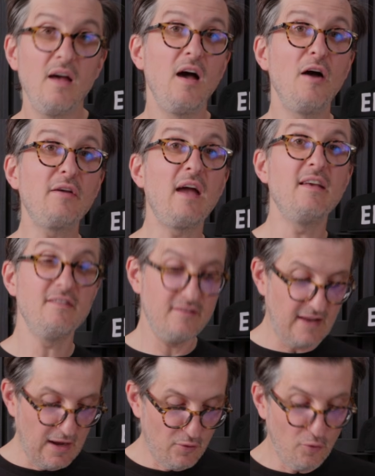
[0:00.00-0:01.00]
Okay, so
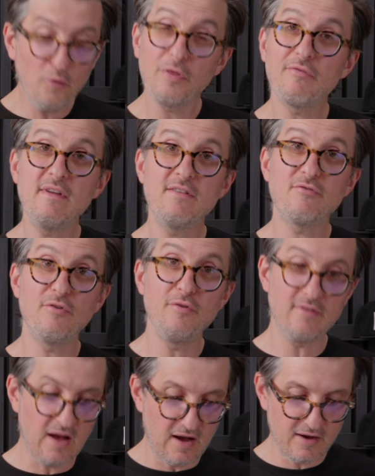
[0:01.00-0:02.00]
now all 3
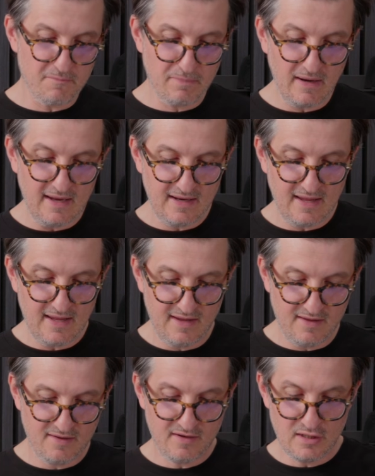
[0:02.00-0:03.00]
screws are
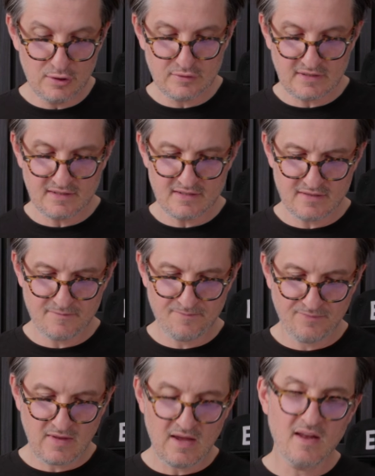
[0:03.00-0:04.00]
completely loosened.
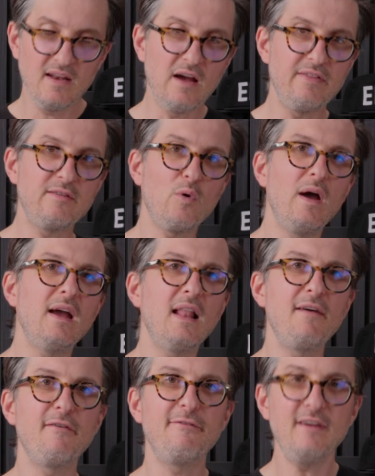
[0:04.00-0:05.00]
Now there's quite a
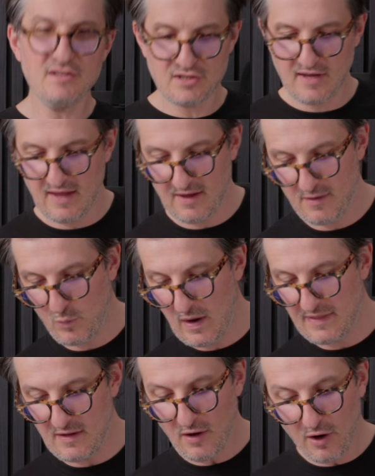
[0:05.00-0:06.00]
clever feature here where
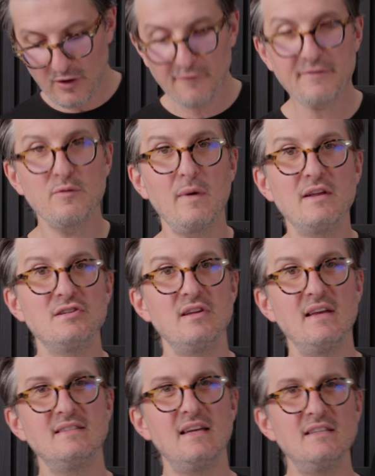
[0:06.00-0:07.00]
the on-off switch
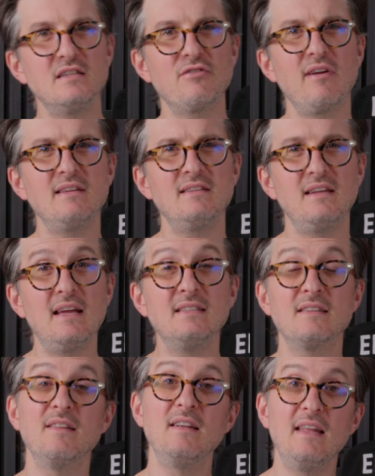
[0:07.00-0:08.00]
is integrated
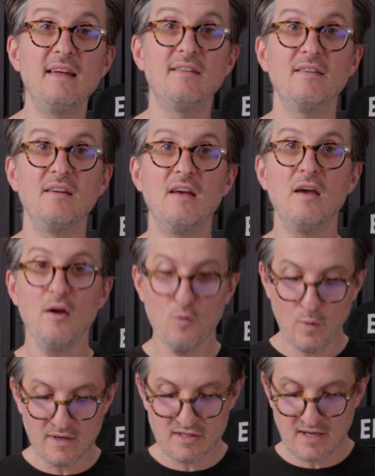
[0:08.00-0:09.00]
into the lid,
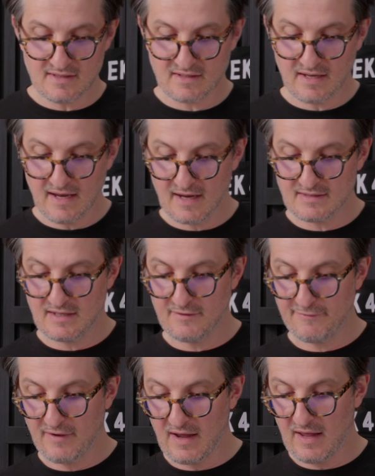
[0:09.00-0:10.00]
which is connected
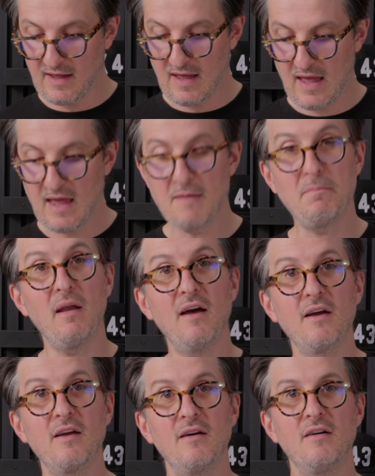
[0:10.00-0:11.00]
via a
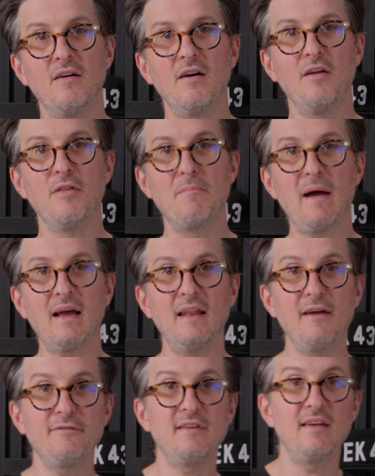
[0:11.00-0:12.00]
plug on the back
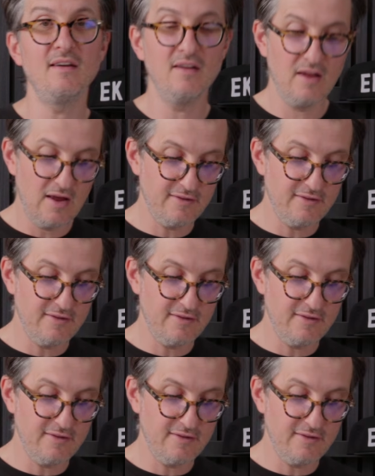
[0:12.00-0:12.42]
left here.